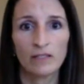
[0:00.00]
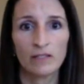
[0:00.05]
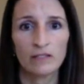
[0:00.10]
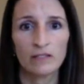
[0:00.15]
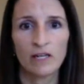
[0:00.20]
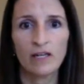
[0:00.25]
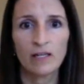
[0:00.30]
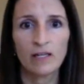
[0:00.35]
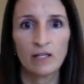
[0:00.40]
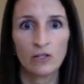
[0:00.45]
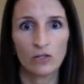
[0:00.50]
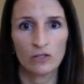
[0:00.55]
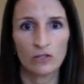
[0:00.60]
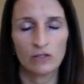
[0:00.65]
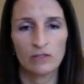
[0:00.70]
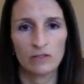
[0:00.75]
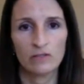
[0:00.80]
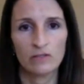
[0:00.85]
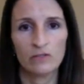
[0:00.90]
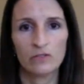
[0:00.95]
not here,
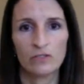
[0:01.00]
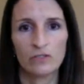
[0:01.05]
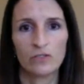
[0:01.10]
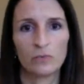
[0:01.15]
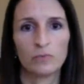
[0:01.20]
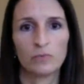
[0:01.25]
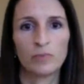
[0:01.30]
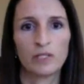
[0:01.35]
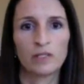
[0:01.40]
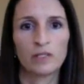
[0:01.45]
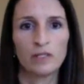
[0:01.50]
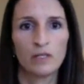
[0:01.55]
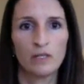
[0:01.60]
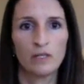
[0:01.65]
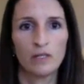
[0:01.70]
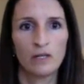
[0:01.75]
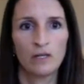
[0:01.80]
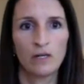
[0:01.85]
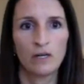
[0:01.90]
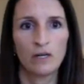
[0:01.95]
this is YouTube, but
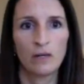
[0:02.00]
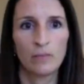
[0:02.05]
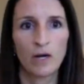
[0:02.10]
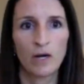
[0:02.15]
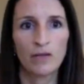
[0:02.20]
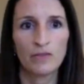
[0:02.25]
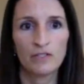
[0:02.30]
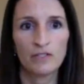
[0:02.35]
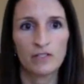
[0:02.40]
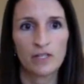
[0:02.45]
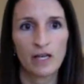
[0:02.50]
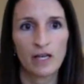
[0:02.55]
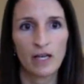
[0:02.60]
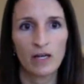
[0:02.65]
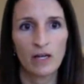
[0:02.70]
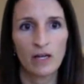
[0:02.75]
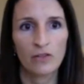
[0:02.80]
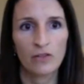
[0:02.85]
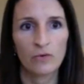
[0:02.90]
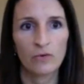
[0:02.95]
on the site,
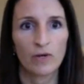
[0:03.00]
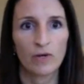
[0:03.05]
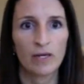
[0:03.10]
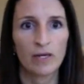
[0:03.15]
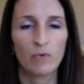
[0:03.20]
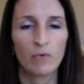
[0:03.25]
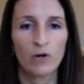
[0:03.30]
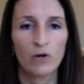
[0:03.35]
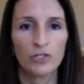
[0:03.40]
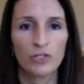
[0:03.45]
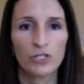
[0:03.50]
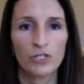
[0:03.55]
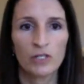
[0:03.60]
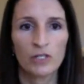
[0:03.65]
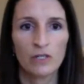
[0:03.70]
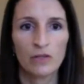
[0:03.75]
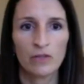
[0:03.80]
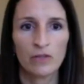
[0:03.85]
on the right margin,